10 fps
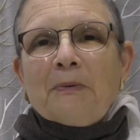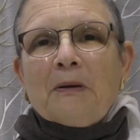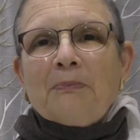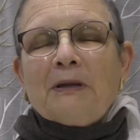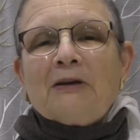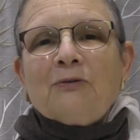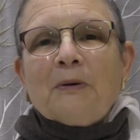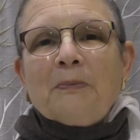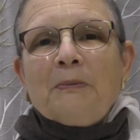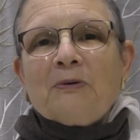a place
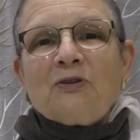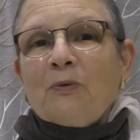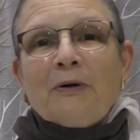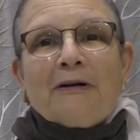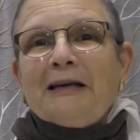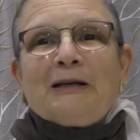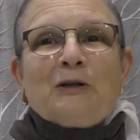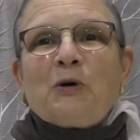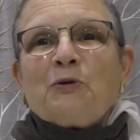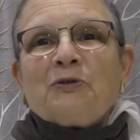where people don't wear any
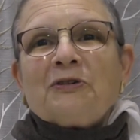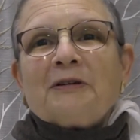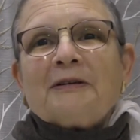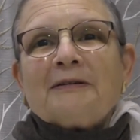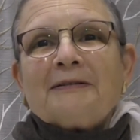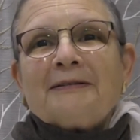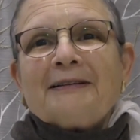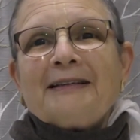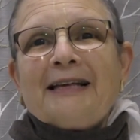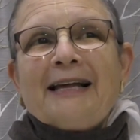clothes.
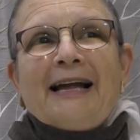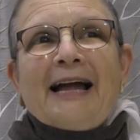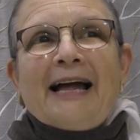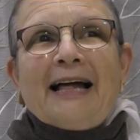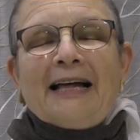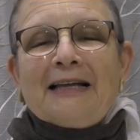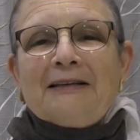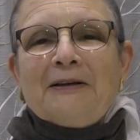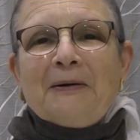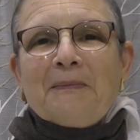
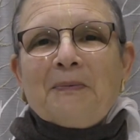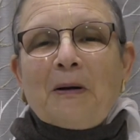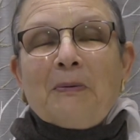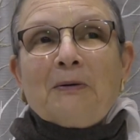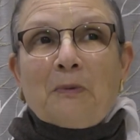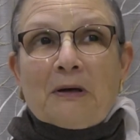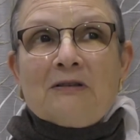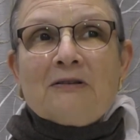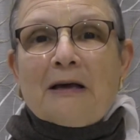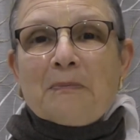And Prabhupada went
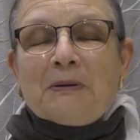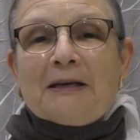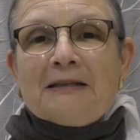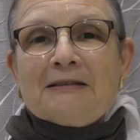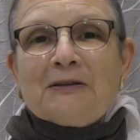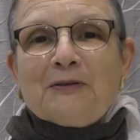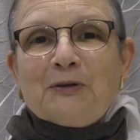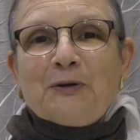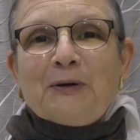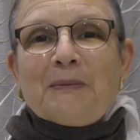to that place, so
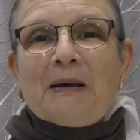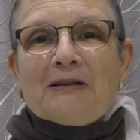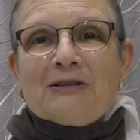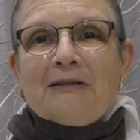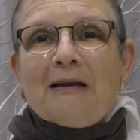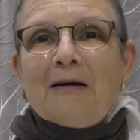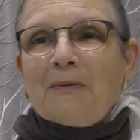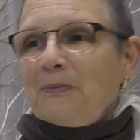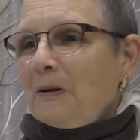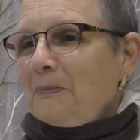you can imagine how
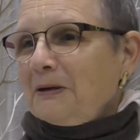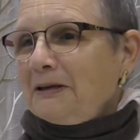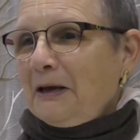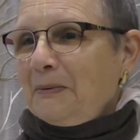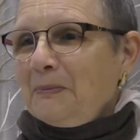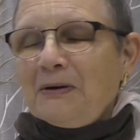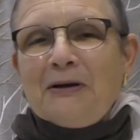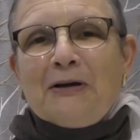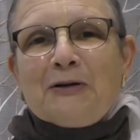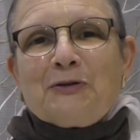Prabhupada came
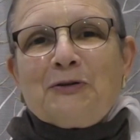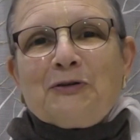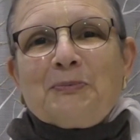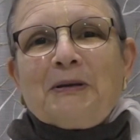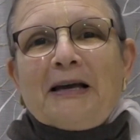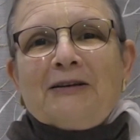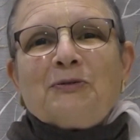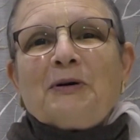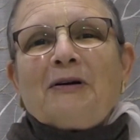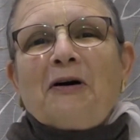to this
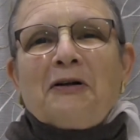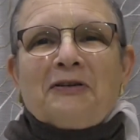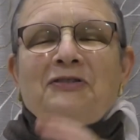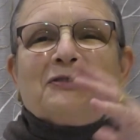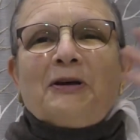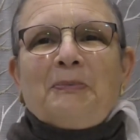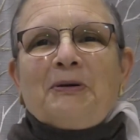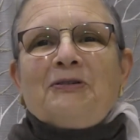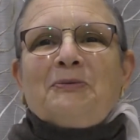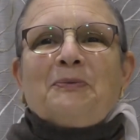place where all these
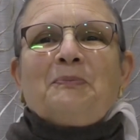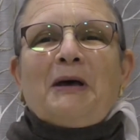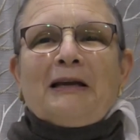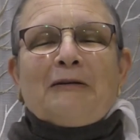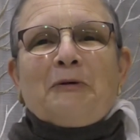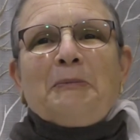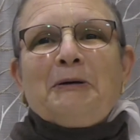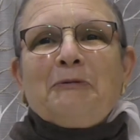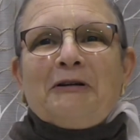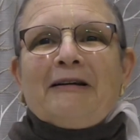hippies, men and
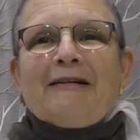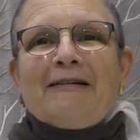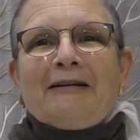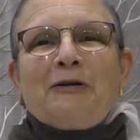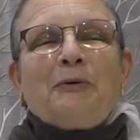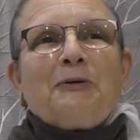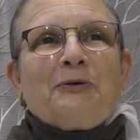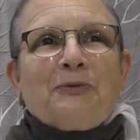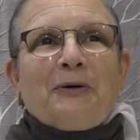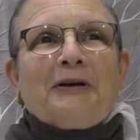women were there, and no one
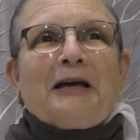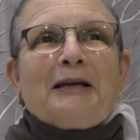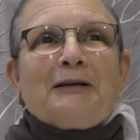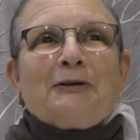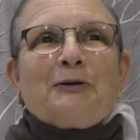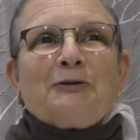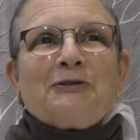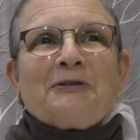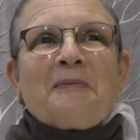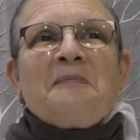was wearing any
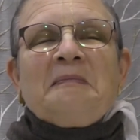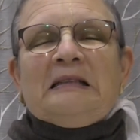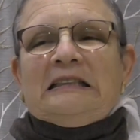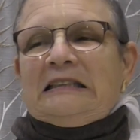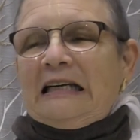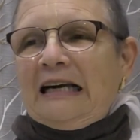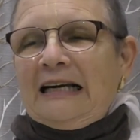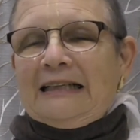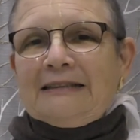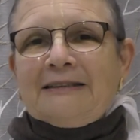clothes.
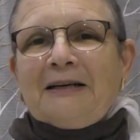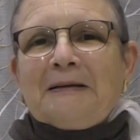And